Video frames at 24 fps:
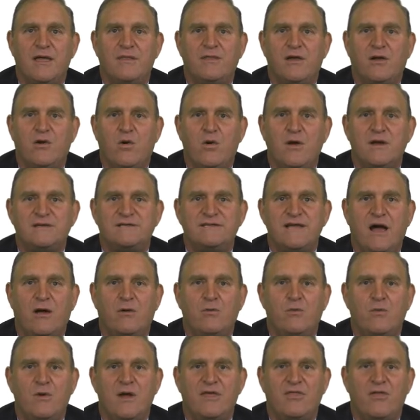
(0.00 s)
the court
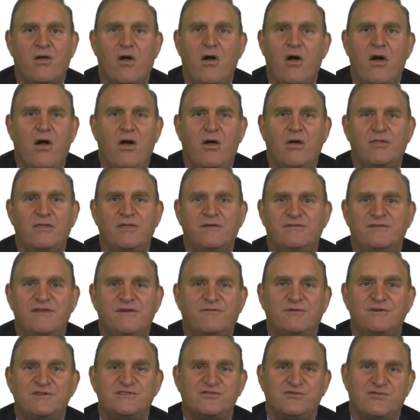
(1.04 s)
dealt with all the
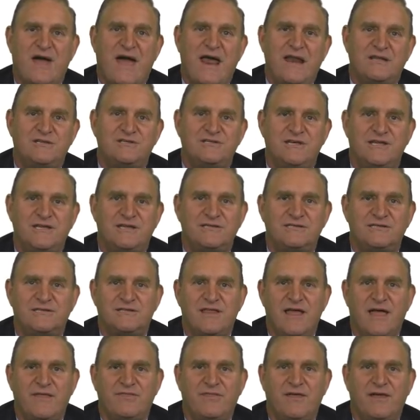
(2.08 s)
different strategies
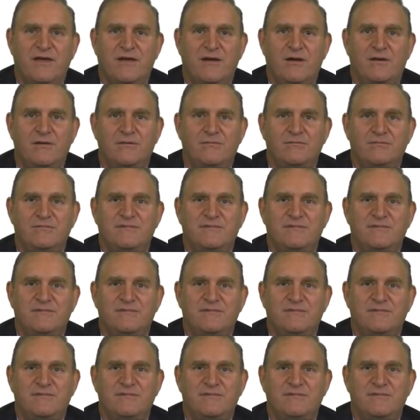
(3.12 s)
that the